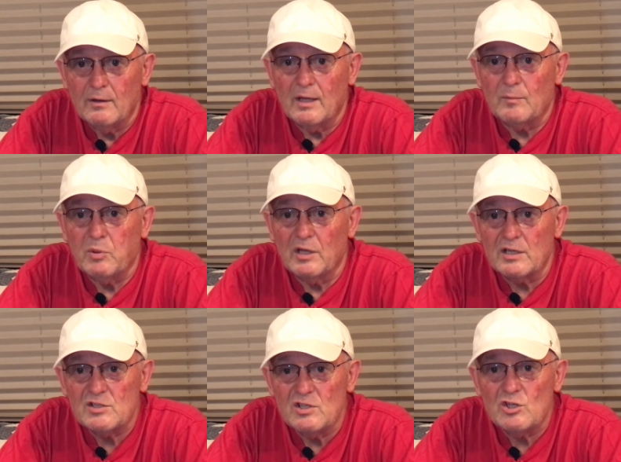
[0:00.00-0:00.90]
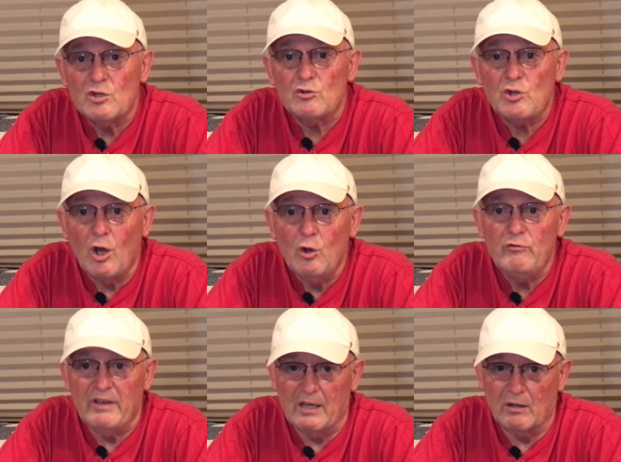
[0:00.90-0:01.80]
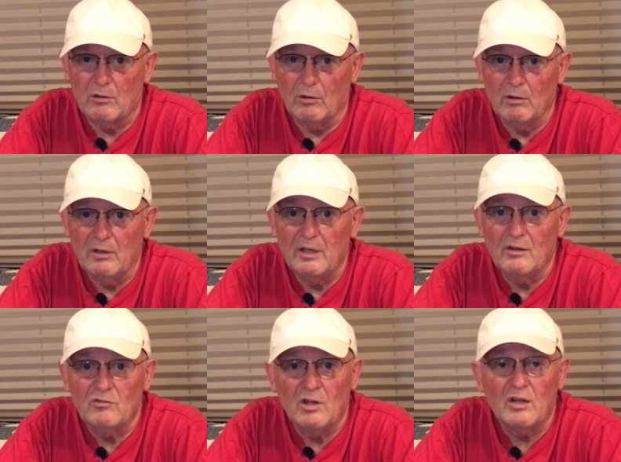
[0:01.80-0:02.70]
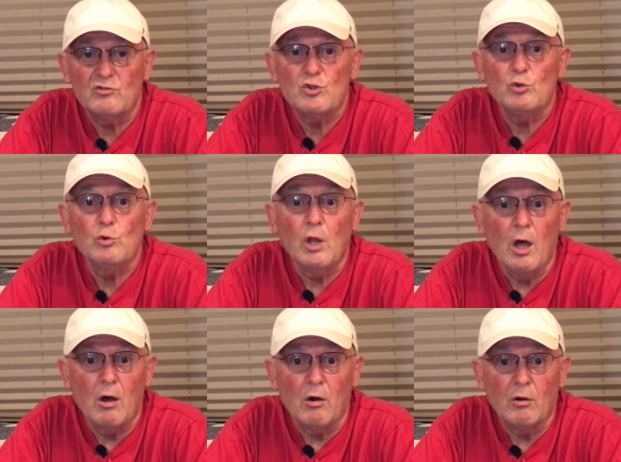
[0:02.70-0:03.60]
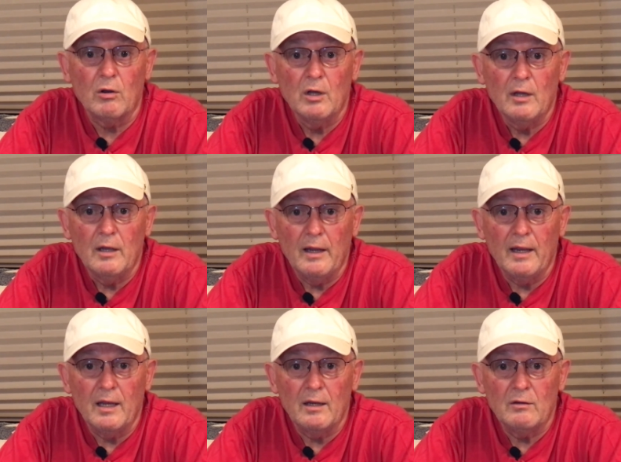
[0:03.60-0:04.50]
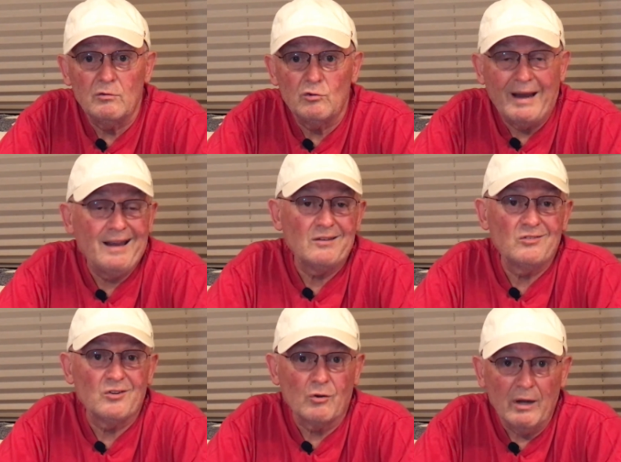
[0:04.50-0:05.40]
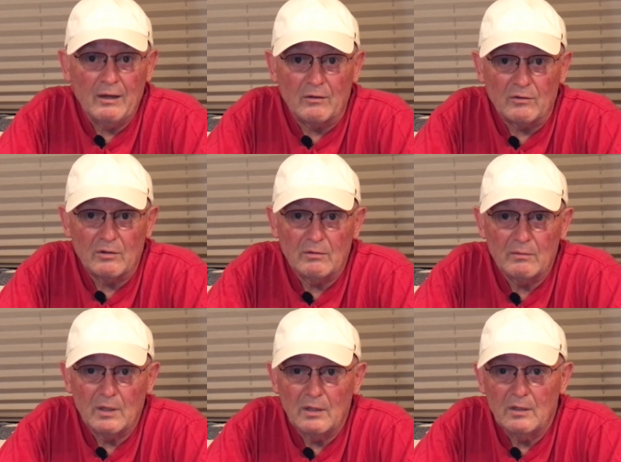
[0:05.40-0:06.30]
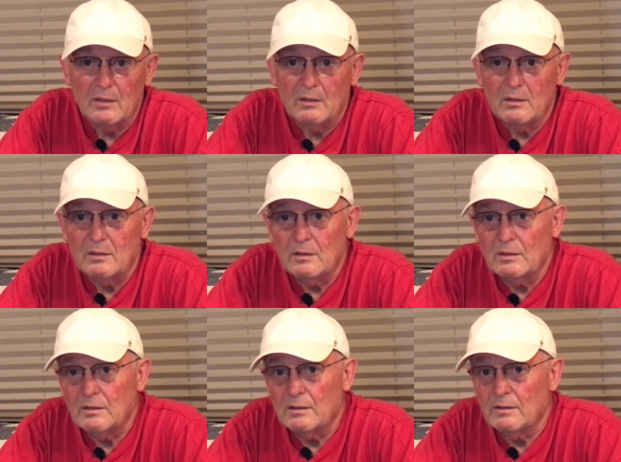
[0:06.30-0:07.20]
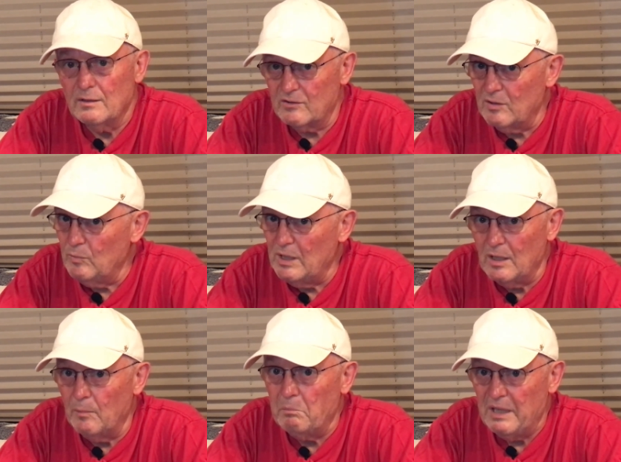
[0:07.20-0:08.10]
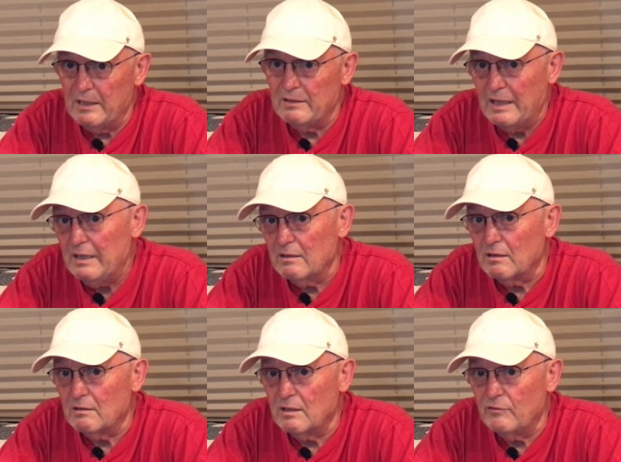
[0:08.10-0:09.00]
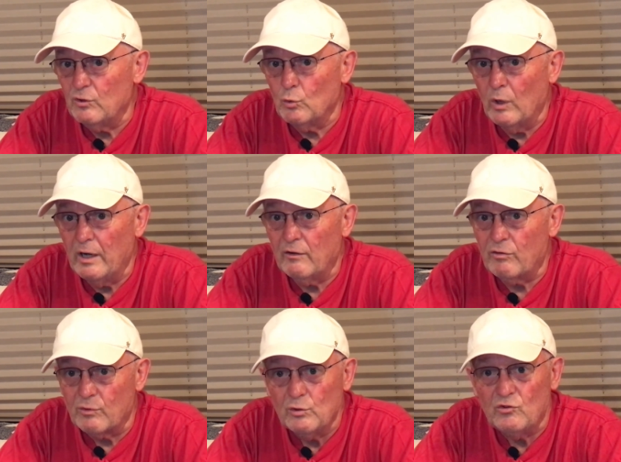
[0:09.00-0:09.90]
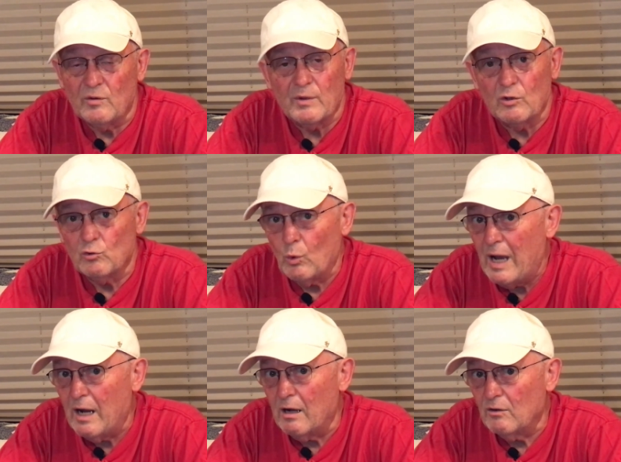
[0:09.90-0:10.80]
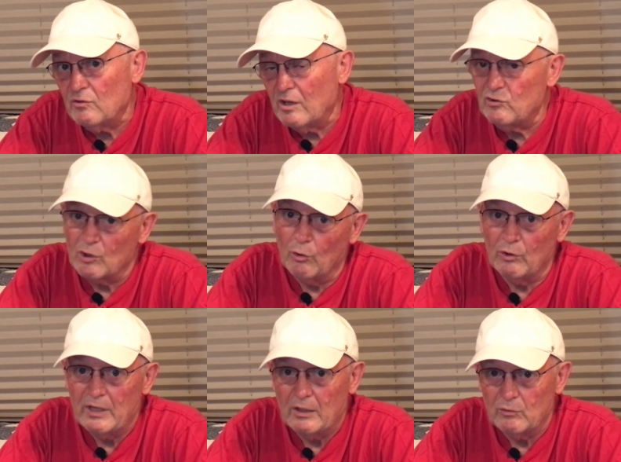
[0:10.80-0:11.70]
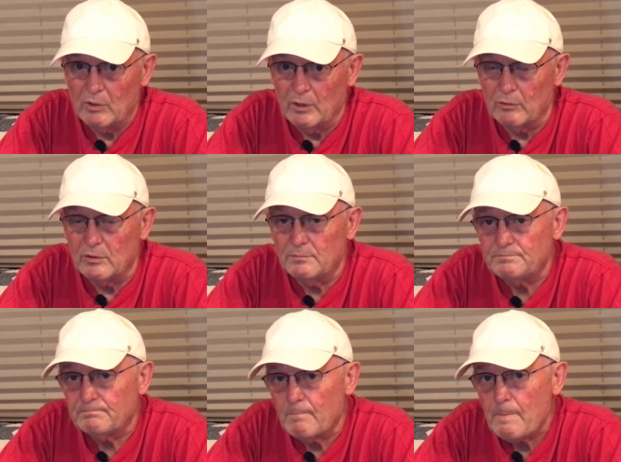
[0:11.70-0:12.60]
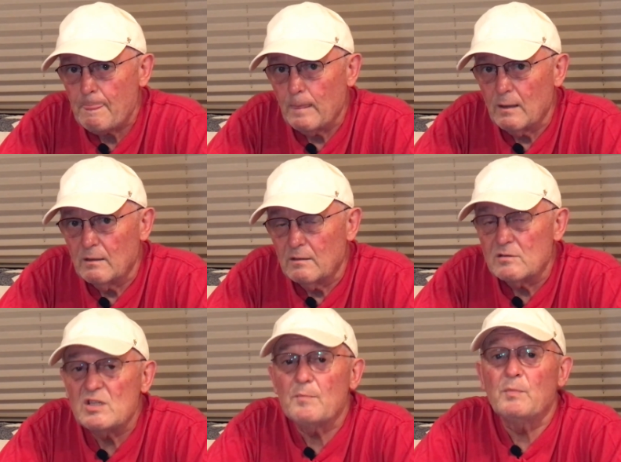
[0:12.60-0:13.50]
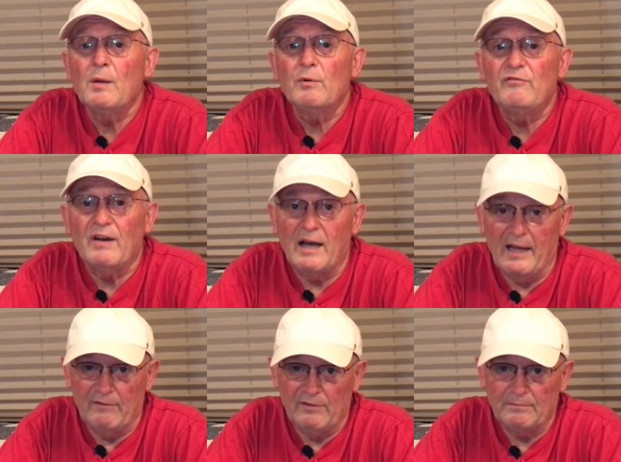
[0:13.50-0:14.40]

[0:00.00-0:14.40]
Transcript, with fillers: that plugs into your tow vehicle is not too long and drags the ground. Uh, this can be a big deal if you wear through some of those wires as you're going down the road. Tip number five,